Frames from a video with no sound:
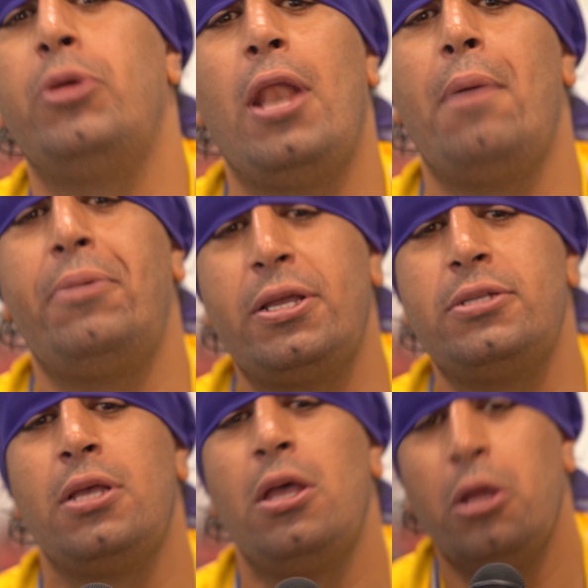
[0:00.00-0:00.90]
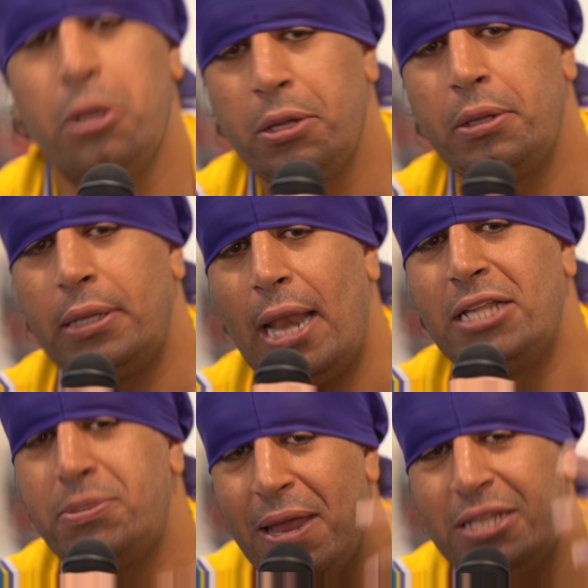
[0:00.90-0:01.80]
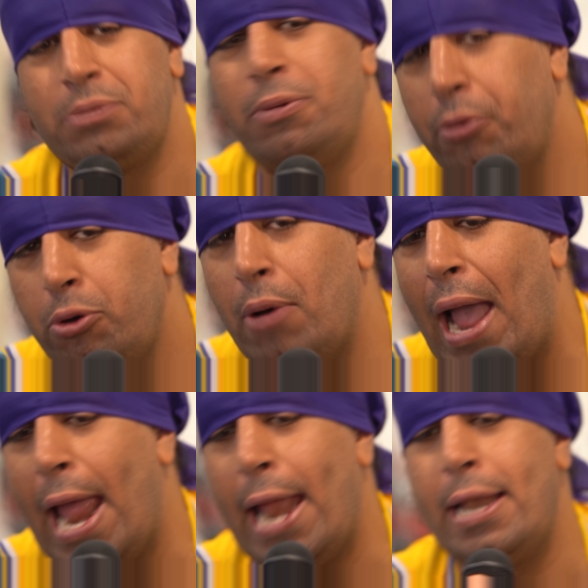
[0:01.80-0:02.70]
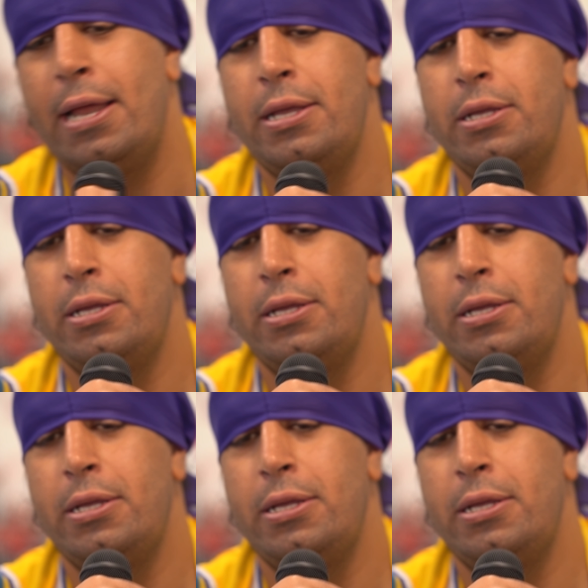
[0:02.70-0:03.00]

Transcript: because, it's better to be real. And